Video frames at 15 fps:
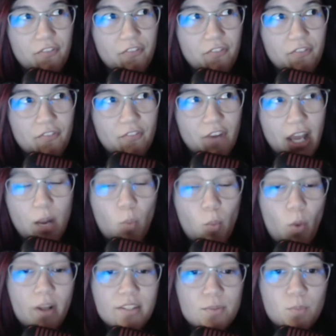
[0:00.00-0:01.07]
like
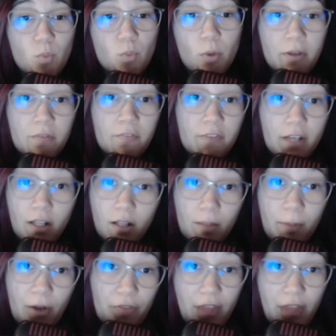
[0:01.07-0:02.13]
what women feel
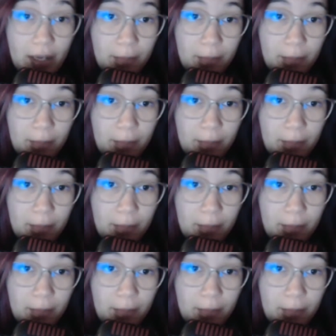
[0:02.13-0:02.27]
about that